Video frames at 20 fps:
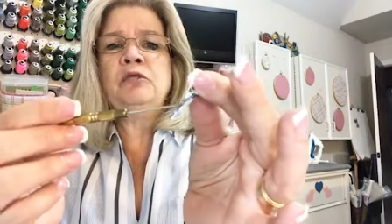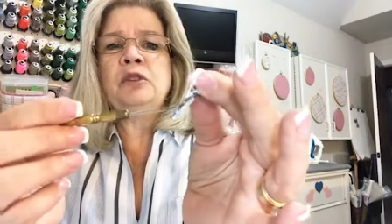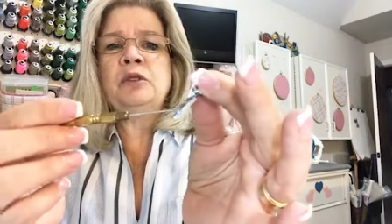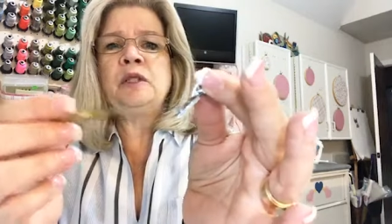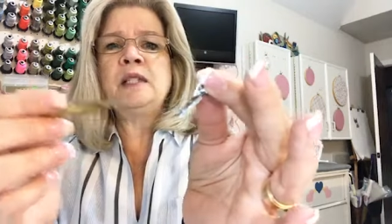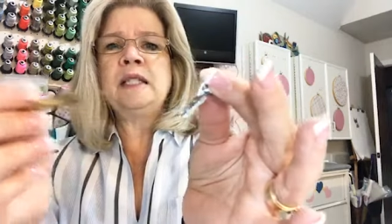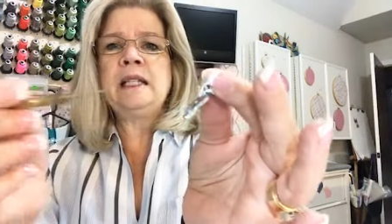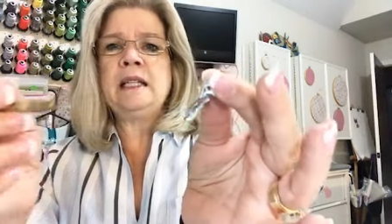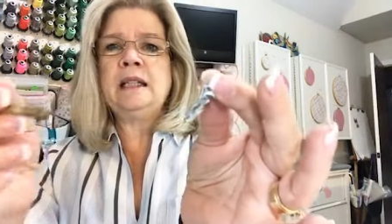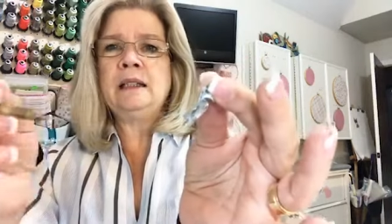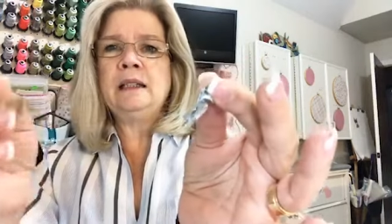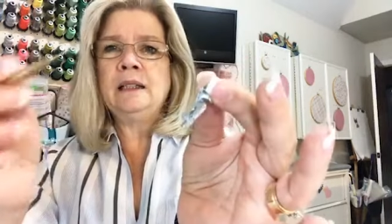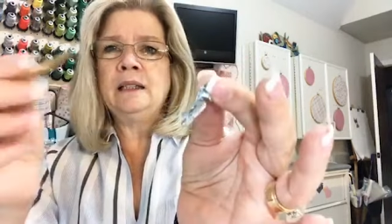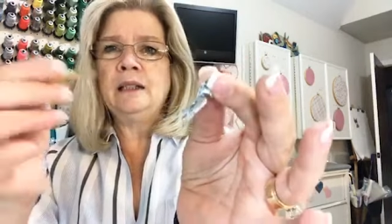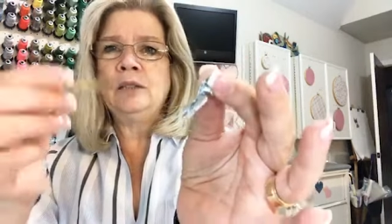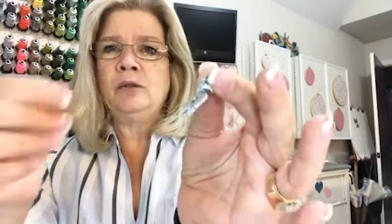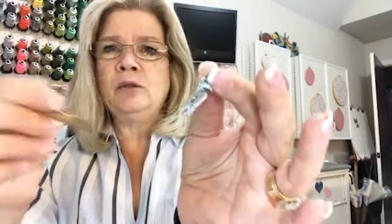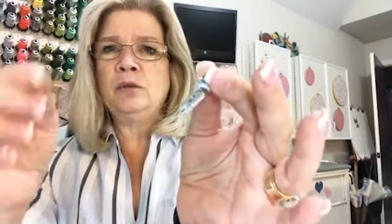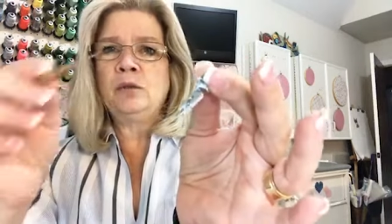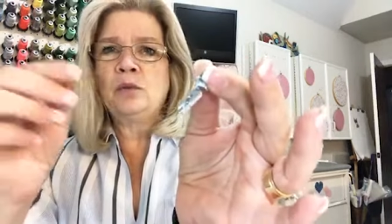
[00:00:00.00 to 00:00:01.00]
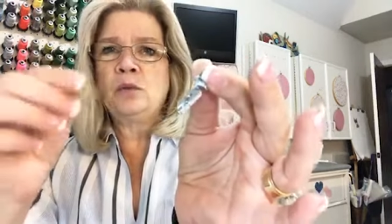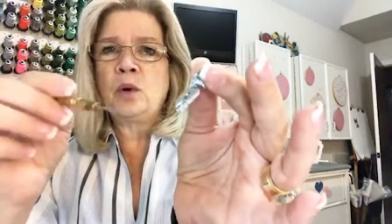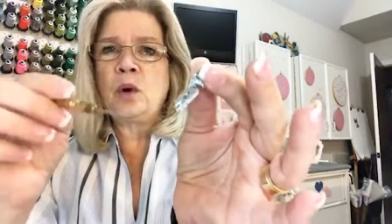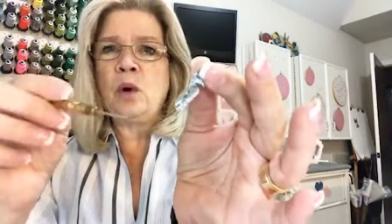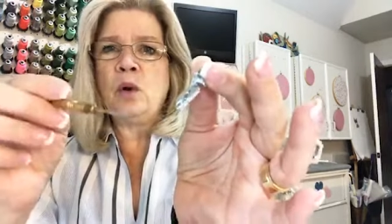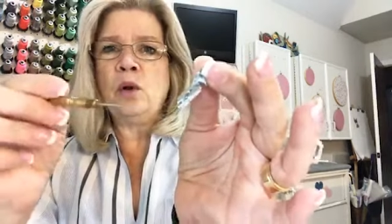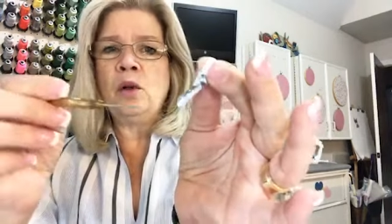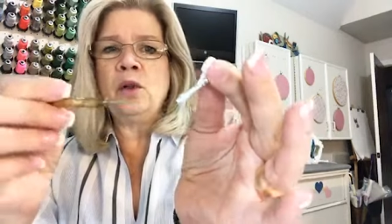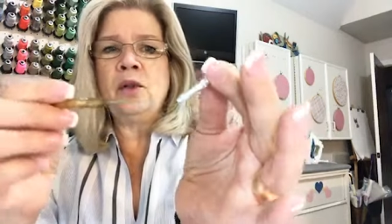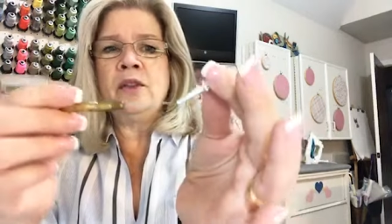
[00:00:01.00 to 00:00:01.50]
You'll see a little
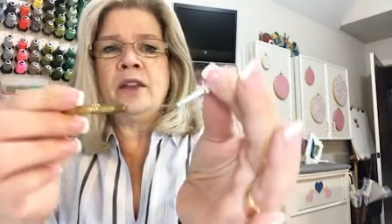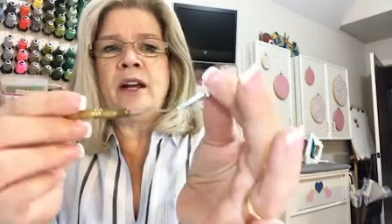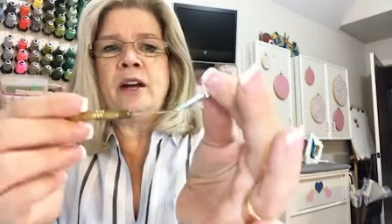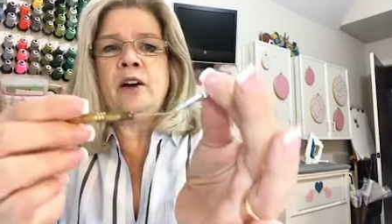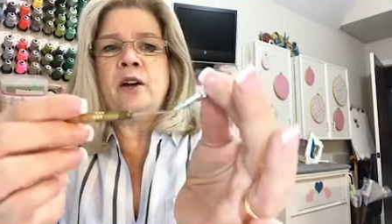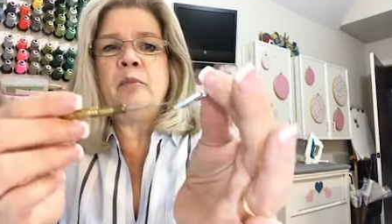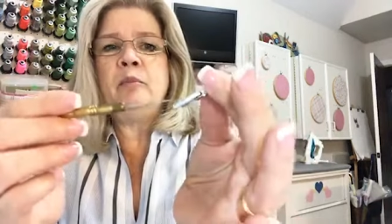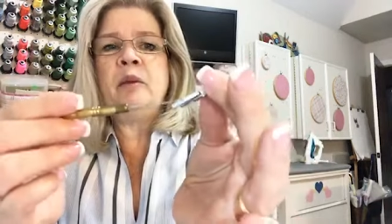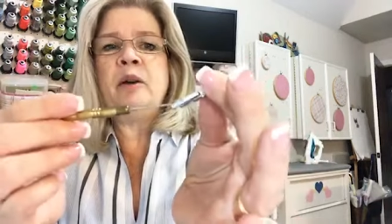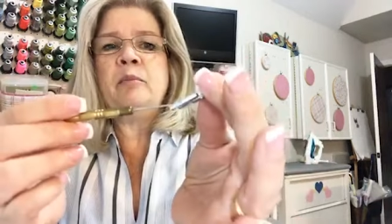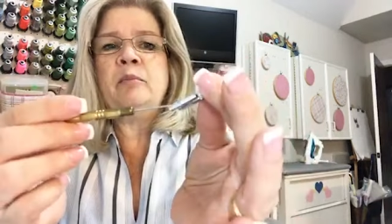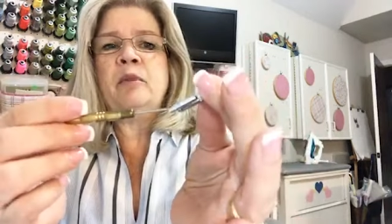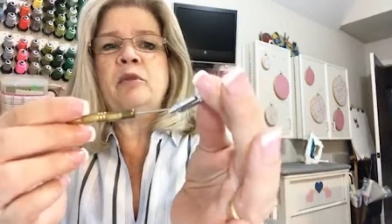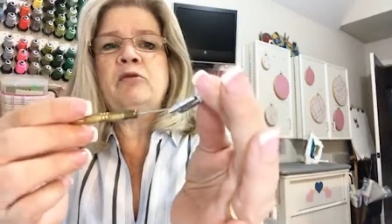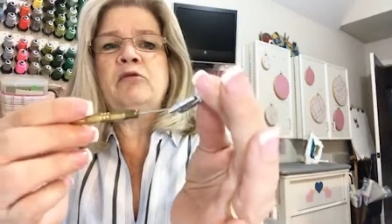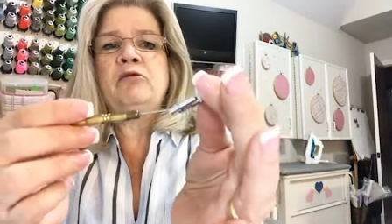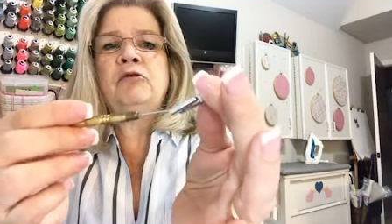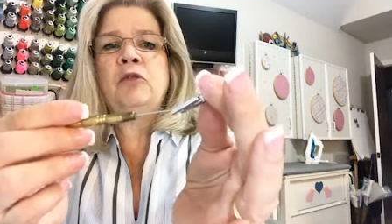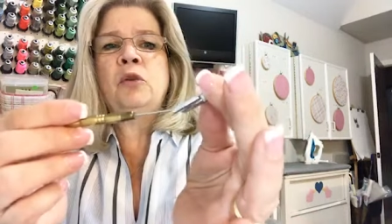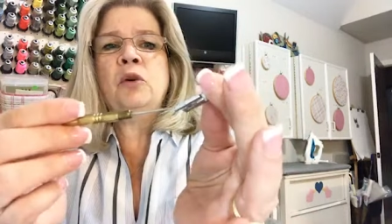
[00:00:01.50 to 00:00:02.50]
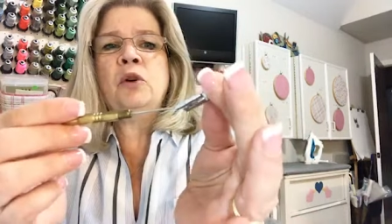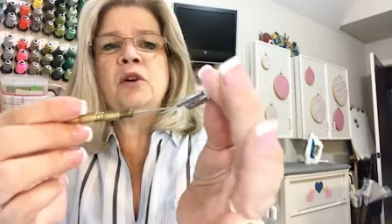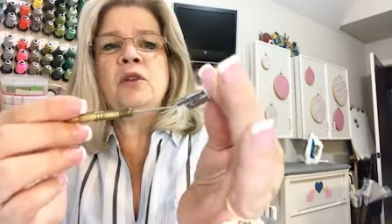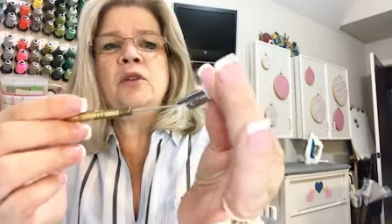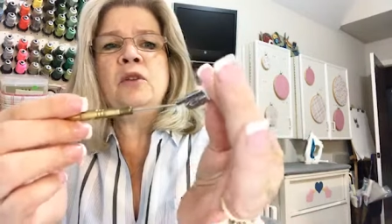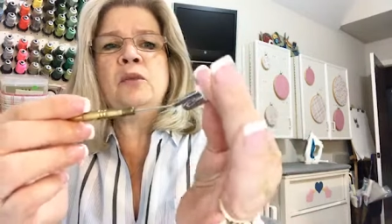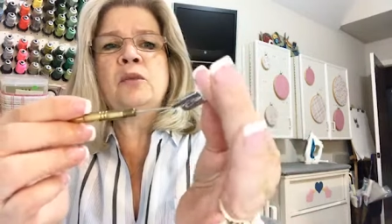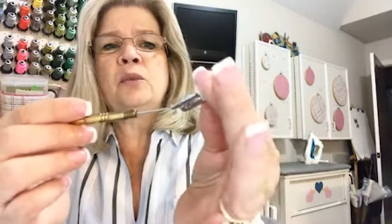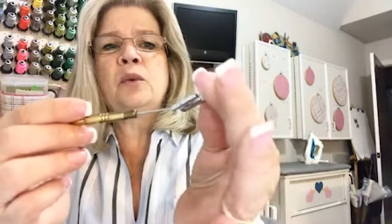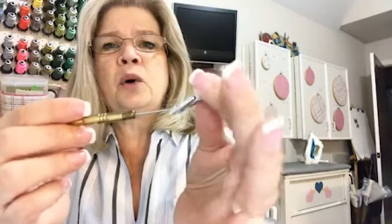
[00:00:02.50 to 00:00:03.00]
roll there, but before
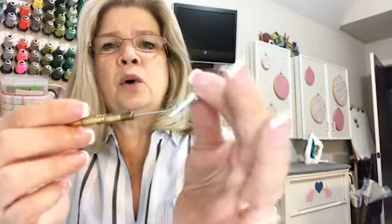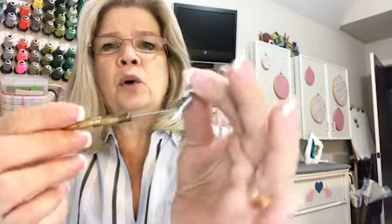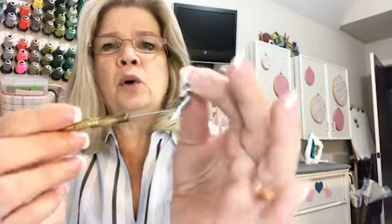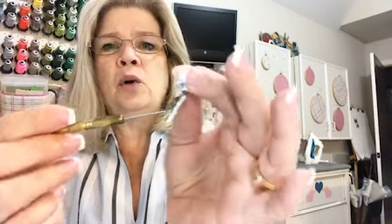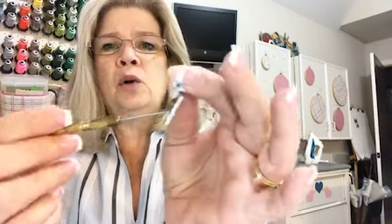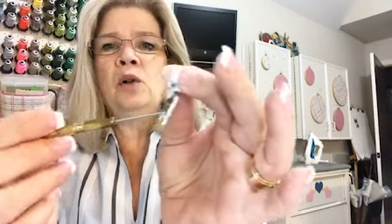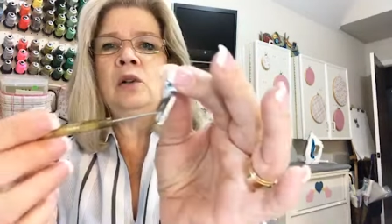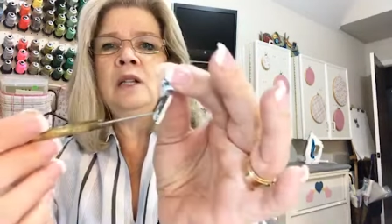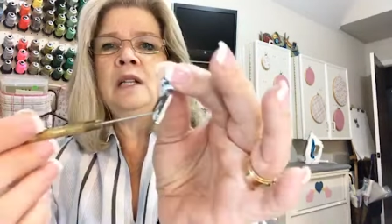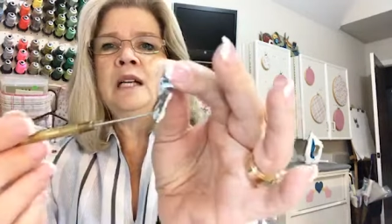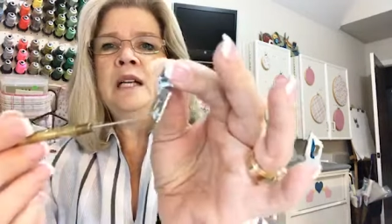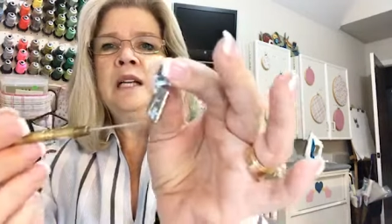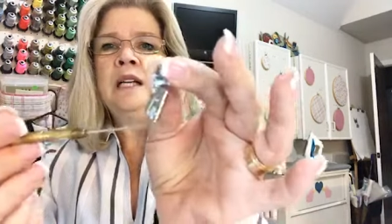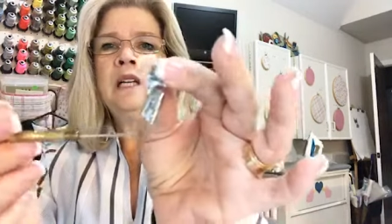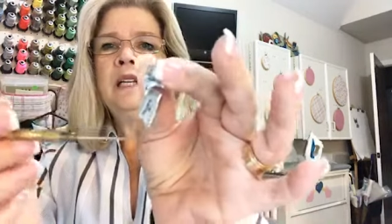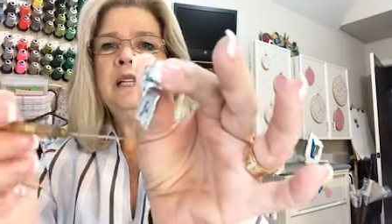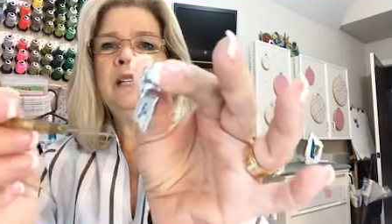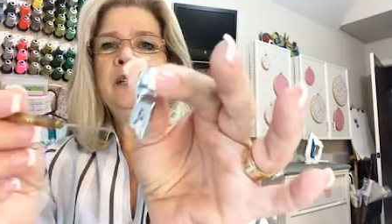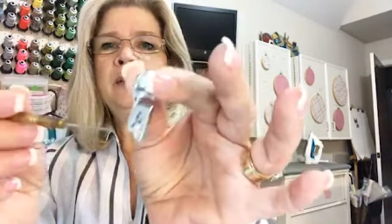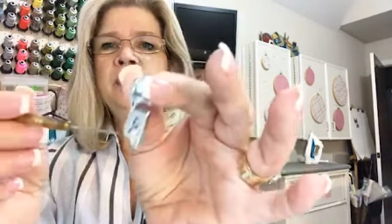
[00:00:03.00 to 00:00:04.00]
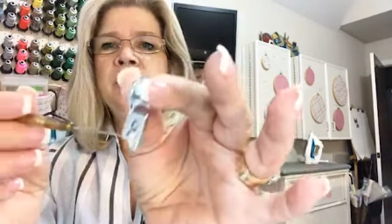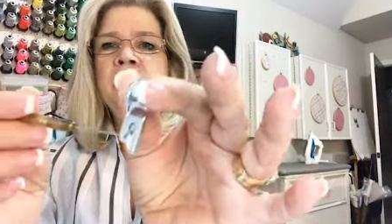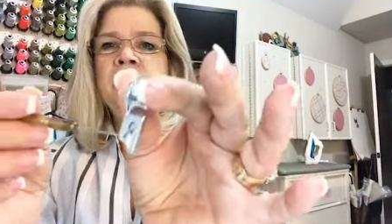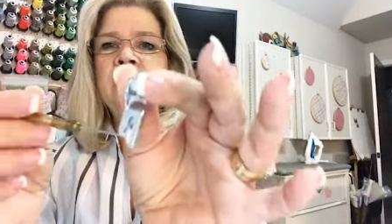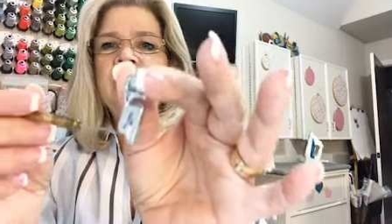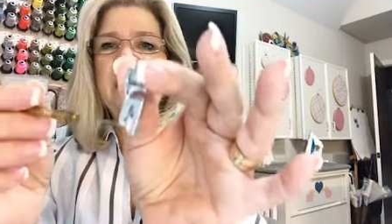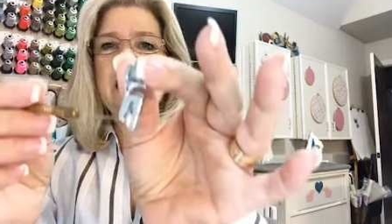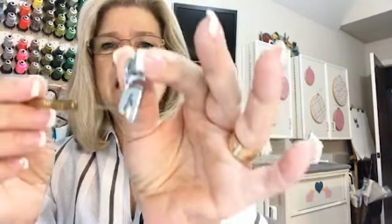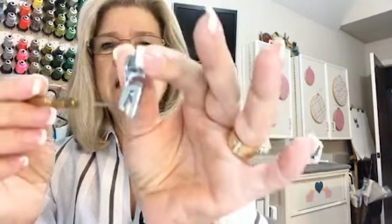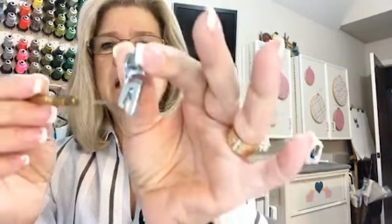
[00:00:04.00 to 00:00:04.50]
the roll, you'll see